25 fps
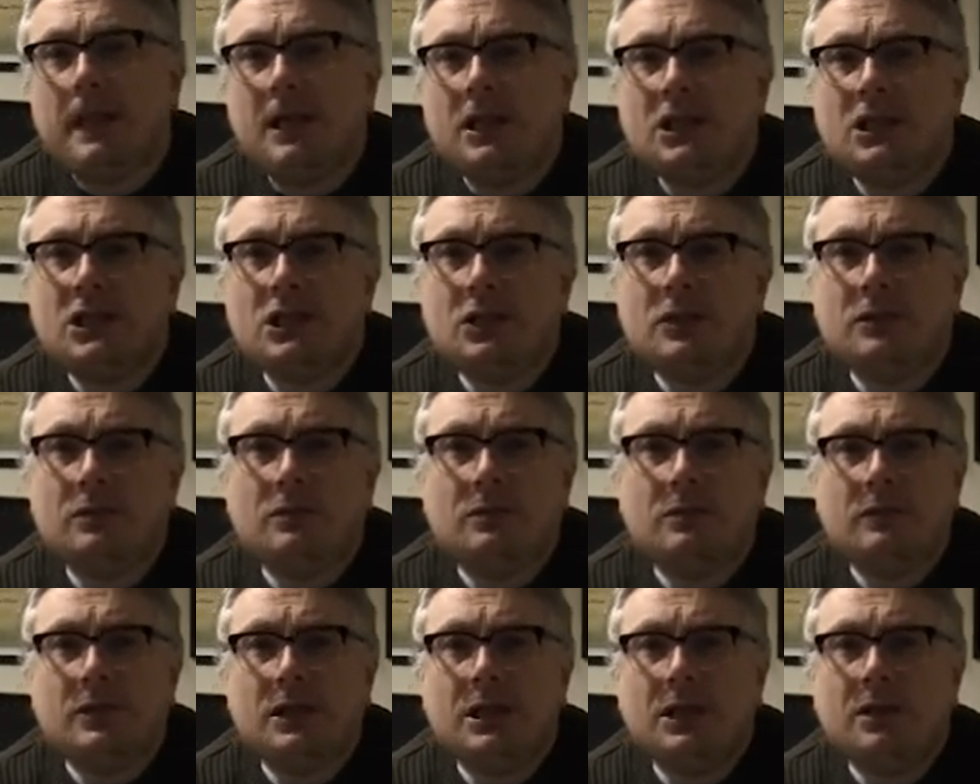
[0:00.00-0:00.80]

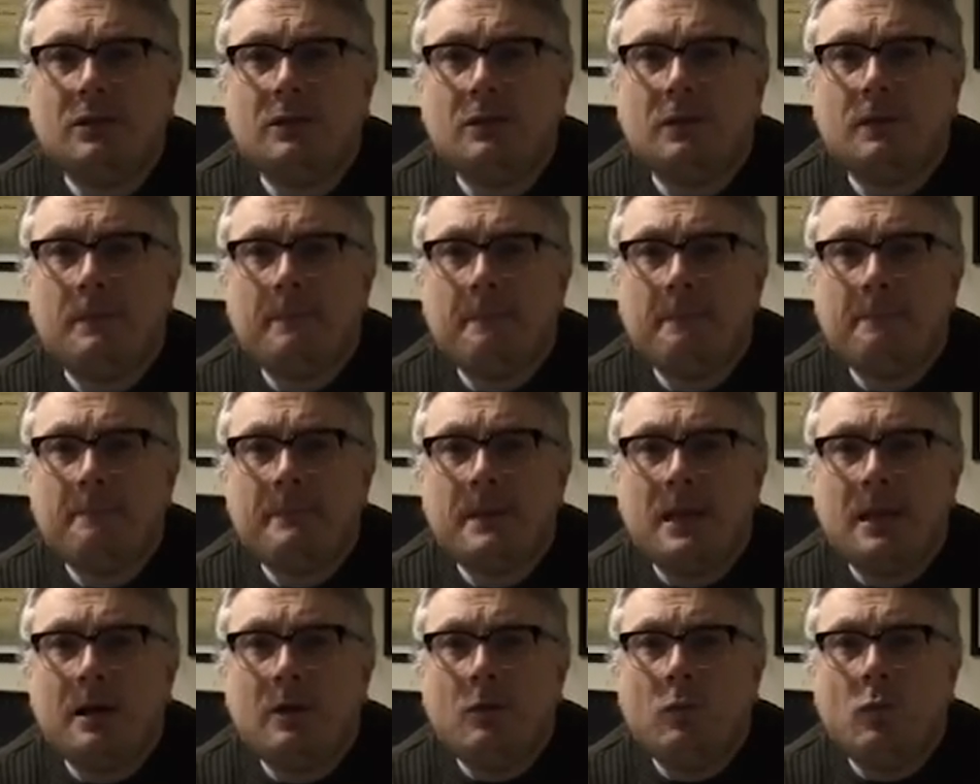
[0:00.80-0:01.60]
So,
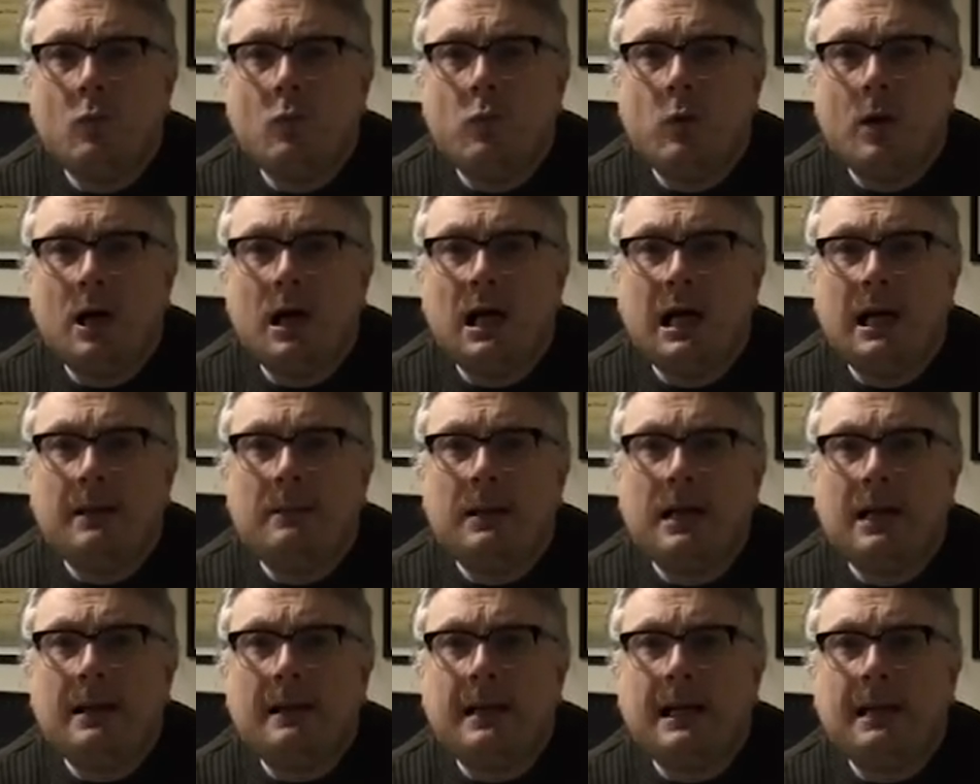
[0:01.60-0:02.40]

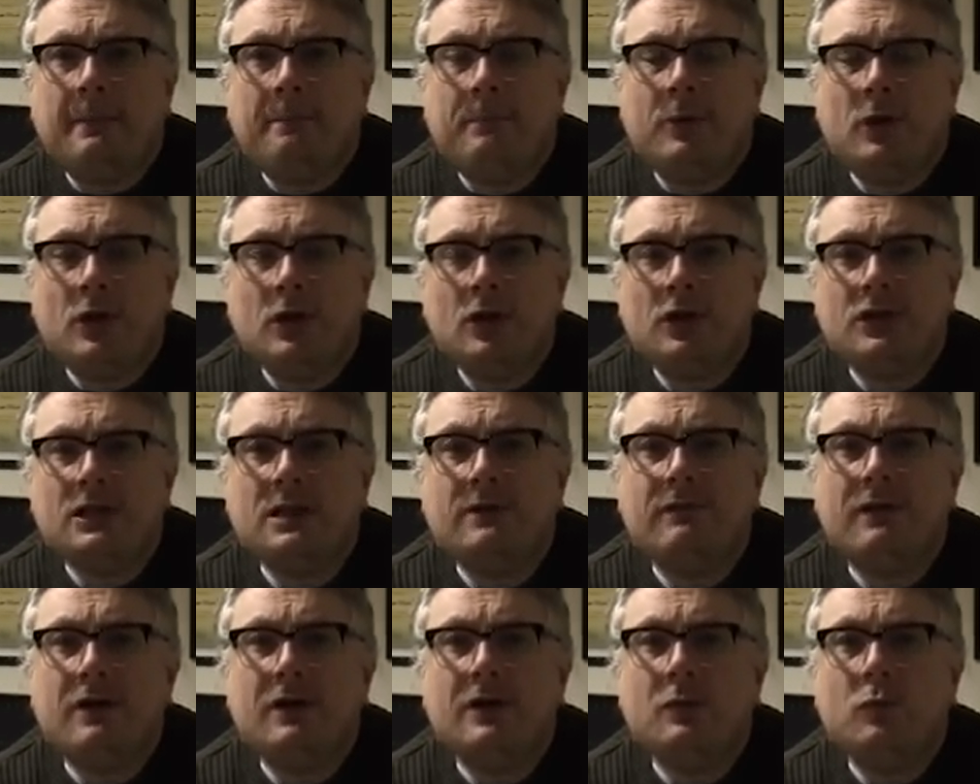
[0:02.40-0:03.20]
I'm
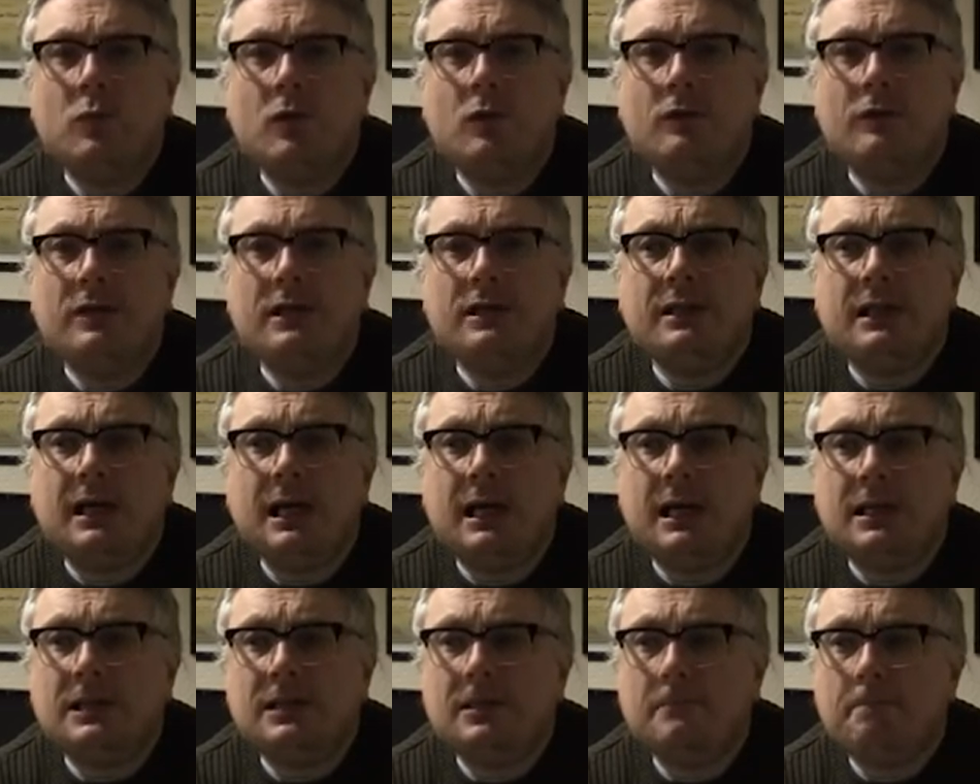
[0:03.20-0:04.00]
personally very worried
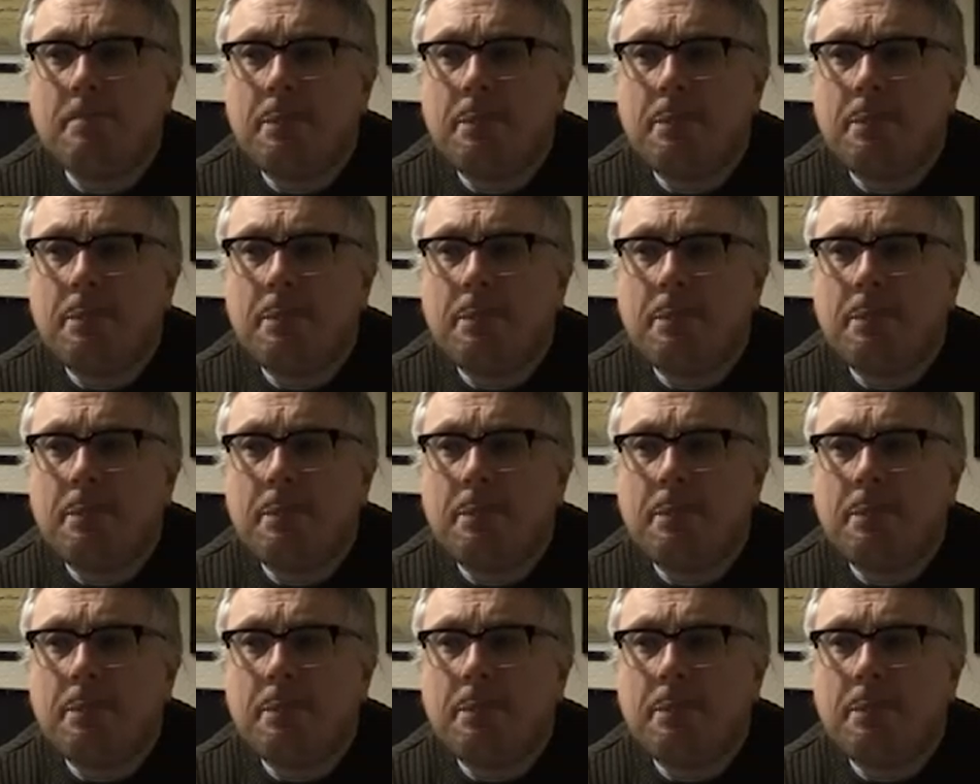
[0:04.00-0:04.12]
that